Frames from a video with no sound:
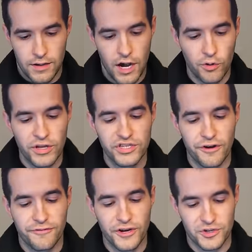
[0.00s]
Oh,
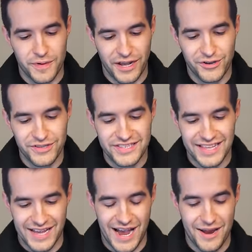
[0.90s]
Legendary Fisherman. I couldn't see
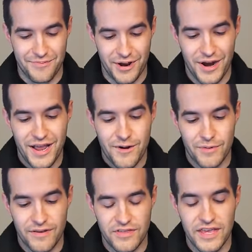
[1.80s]
the guy up there.
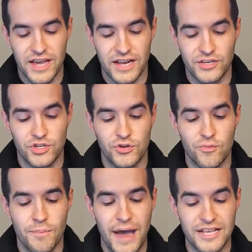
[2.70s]
We have the uh,
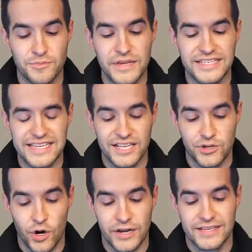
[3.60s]
Masked Beast,
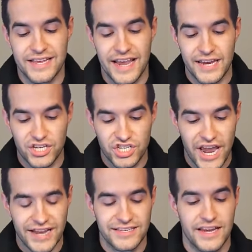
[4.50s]
Desgardius, and
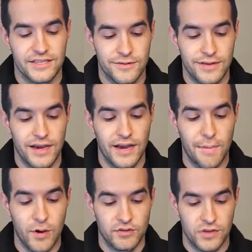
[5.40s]
Jack's Knight. So I think I got
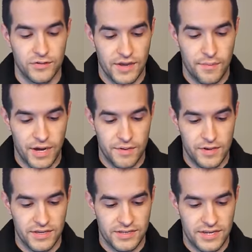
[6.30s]
most of those. I might have
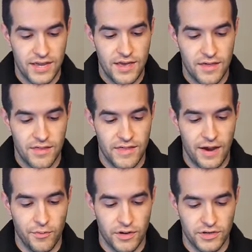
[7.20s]
missed
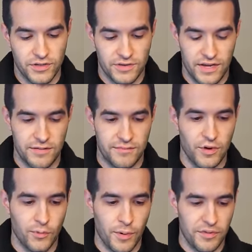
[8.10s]
that one just because I
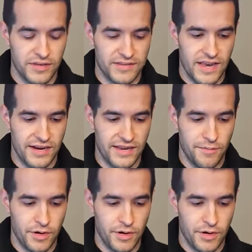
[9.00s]
don't remember the exact name.